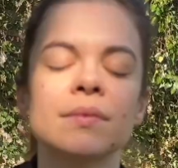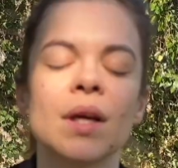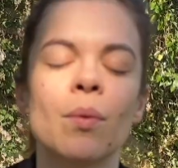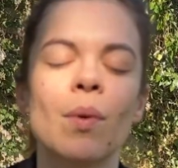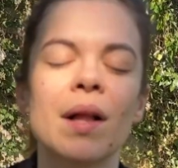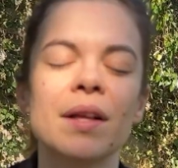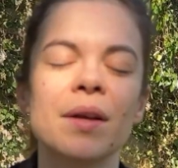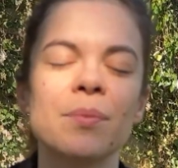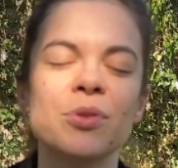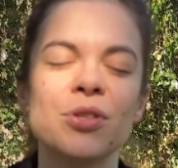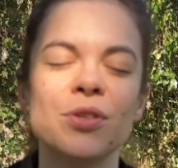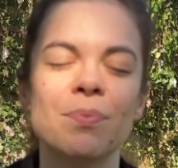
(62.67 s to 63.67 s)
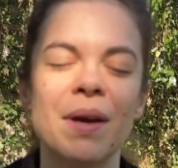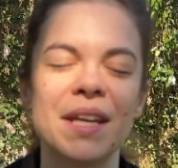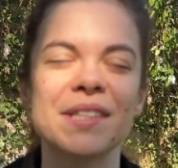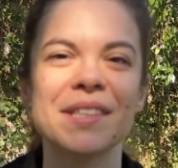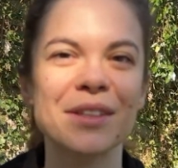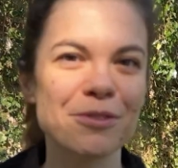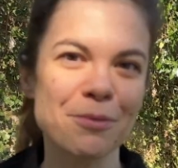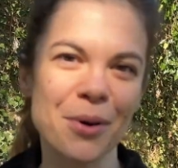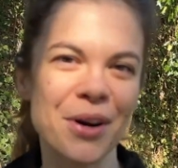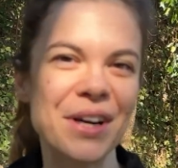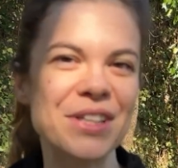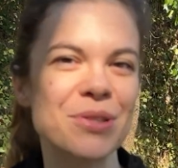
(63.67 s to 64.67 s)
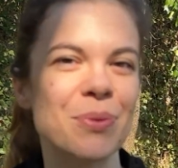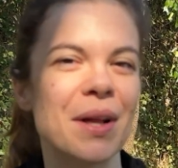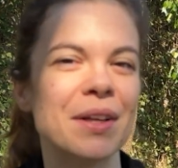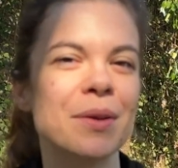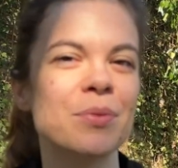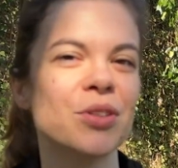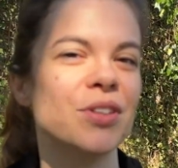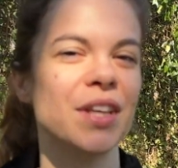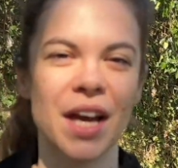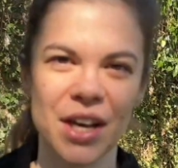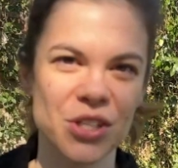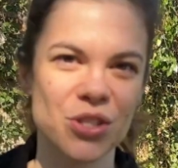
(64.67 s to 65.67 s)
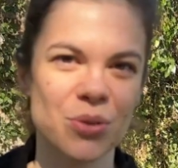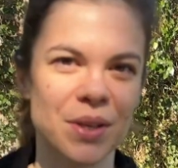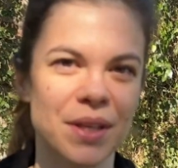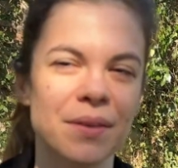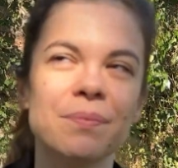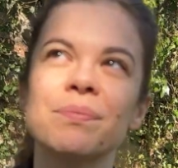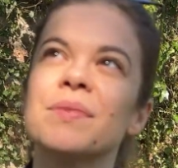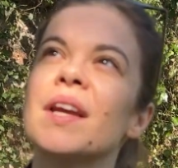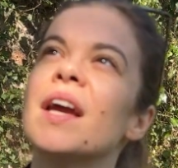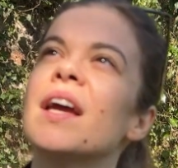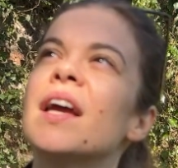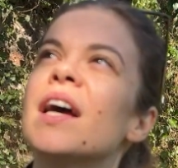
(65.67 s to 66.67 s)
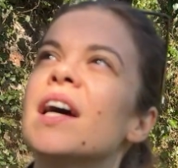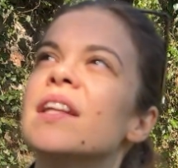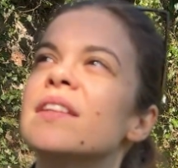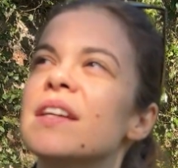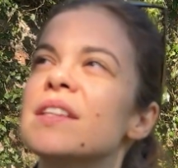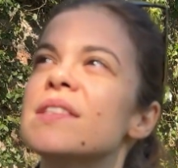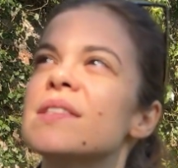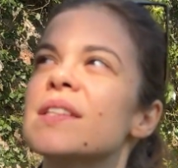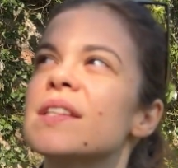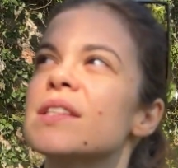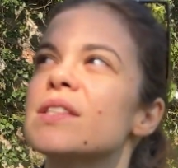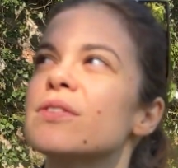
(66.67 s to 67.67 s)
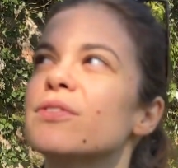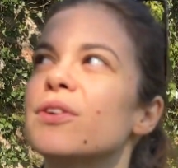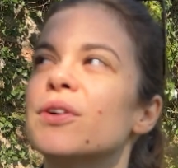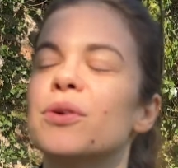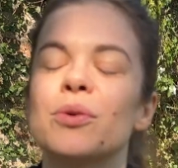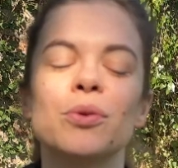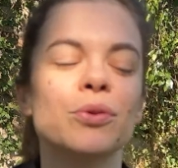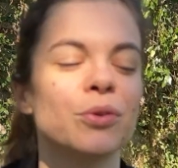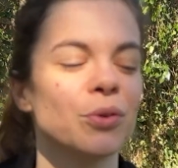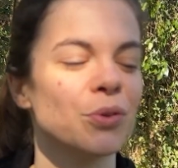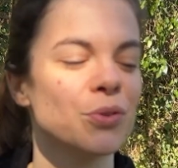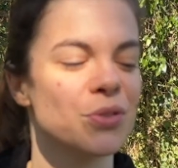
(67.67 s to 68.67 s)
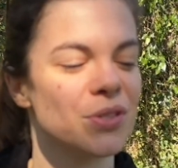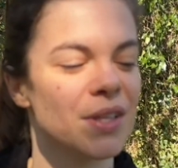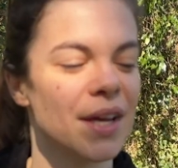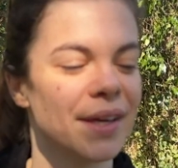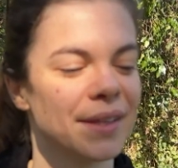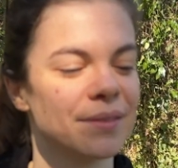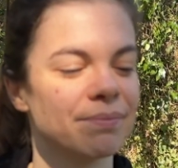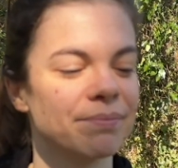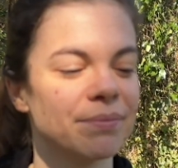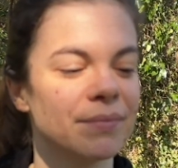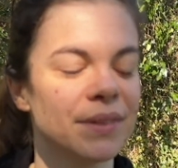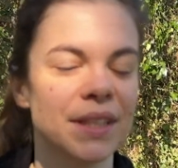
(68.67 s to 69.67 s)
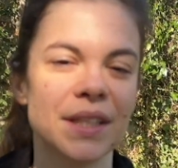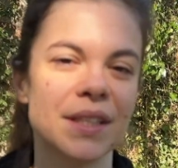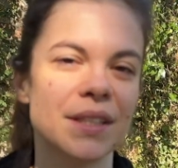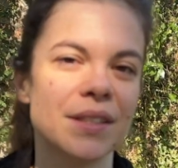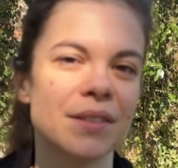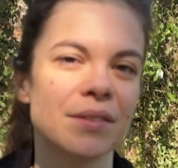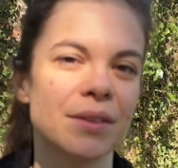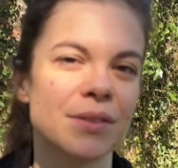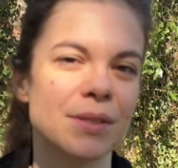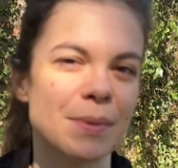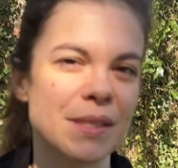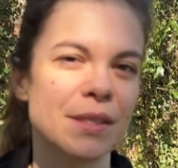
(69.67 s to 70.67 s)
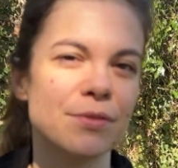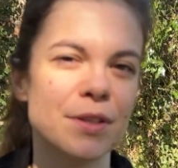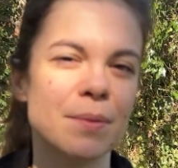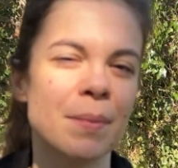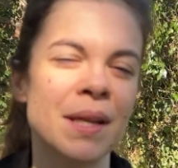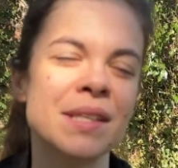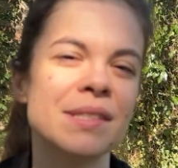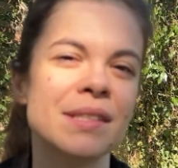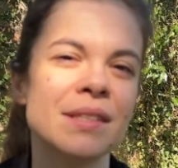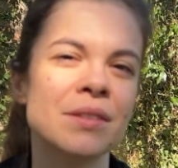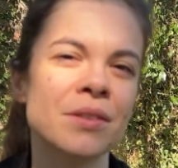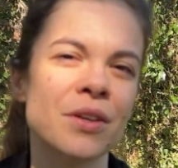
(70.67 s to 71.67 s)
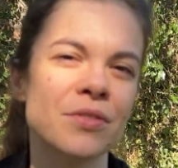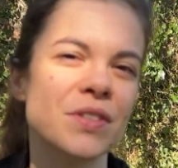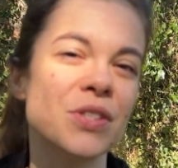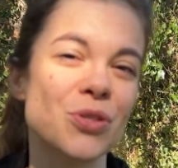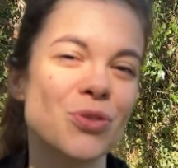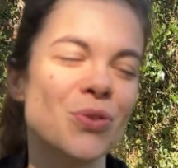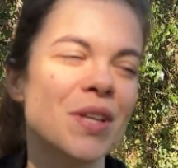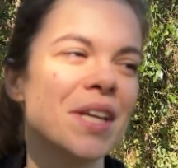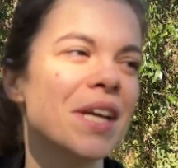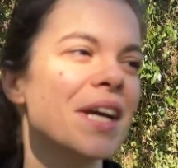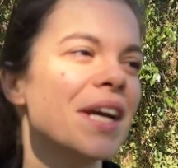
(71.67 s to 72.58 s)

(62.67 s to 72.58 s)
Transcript: welcome to the Medicine of March. Welcome to the ash tree. This is for all those that need the specific medicine of this tree,